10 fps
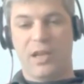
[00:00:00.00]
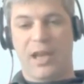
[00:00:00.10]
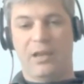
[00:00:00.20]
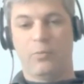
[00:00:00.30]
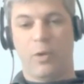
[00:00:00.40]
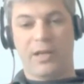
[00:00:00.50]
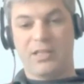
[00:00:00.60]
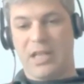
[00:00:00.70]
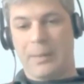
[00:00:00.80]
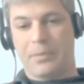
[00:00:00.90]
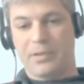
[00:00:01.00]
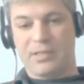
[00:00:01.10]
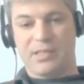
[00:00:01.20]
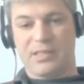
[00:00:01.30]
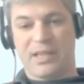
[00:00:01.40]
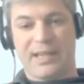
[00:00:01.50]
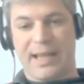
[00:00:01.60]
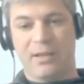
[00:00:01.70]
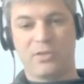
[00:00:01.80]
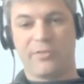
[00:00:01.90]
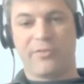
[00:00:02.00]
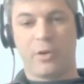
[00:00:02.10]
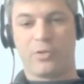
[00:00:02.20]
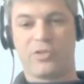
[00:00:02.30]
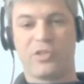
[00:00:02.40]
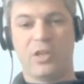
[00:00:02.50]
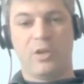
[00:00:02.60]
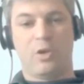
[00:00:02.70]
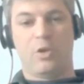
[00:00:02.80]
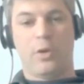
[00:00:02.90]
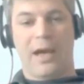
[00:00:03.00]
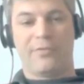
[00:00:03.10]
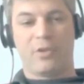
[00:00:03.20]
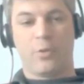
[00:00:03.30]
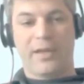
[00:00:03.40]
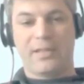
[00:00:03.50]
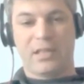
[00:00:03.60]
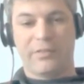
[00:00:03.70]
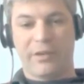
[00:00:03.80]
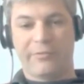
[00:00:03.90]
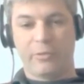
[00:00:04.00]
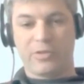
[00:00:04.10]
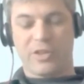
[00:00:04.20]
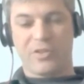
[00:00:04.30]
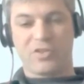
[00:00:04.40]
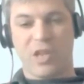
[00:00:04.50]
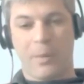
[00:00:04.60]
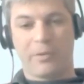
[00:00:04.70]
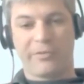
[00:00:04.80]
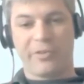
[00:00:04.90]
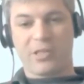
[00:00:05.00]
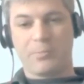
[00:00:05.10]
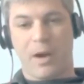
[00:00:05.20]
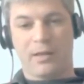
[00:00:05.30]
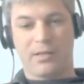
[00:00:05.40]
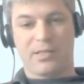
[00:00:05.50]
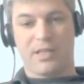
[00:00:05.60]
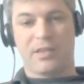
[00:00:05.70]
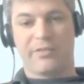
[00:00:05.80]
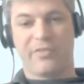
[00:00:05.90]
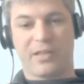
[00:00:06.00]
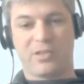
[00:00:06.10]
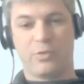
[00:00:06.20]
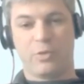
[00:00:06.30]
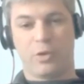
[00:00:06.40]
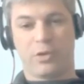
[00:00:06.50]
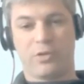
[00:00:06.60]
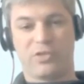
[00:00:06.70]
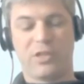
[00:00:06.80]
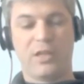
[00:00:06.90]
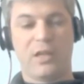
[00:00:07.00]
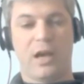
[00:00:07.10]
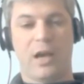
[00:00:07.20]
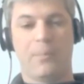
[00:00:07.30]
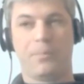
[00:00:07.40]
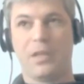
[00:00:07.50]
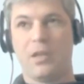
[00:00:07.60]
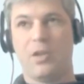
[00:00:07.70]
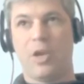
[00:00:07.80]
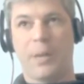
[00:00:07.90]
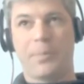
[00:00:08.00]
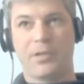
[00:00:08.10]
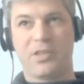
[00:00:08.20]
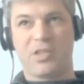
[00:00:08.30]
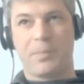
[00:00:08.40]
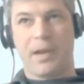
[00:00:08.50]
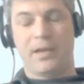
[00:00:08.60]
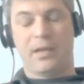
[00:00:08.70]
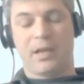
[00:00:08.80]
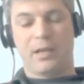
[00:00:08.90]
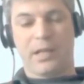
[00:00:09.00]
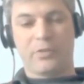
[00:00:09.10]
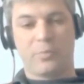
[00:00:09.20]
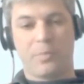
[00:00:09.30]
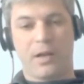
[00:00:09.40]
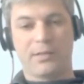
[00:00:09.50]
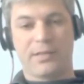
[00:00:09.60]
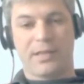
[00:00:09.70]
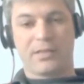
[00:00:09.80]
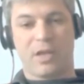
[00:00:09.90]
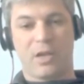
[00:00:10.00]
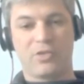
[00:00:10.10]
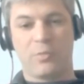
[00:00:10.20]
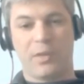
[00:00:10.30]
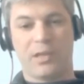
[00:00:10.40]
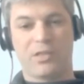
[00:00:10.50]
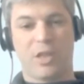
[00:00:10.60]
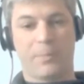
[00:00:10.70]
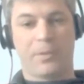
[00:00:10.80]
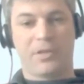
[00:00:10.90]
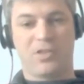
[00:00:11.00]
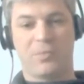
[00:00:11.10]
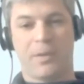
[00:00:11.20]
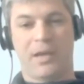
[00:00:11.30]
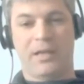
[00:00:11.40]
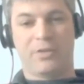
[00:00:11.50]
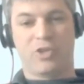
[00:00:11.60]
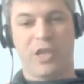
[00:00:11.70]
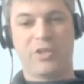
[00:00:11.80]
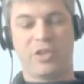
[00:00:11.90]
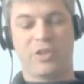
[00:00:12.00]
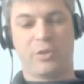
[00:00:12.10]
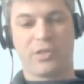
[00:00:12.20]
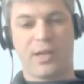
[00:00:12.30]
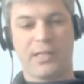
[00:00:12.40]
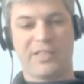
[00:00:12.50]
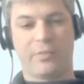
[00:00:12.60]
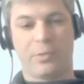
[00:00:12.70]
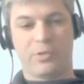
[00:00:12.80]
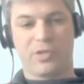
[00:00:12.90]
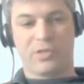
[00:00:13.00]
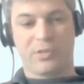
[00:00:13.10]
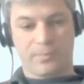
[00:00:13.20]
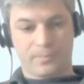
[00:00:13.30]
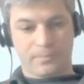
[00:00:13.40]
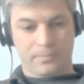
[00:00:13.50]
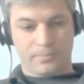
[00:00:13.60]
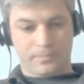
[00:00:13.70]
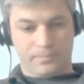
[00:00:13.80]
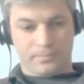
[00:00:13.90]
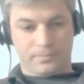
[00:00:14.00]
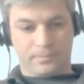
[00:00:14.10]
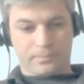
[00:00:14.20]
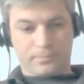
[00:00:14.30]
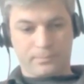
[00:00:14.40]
And one example is the city council folks, who have a great deal of influence on the stop and frisk policy that affects New Yorkers. Not participating in electoral politics also means not participating in changing those kinds of abuses. Mm-hmm.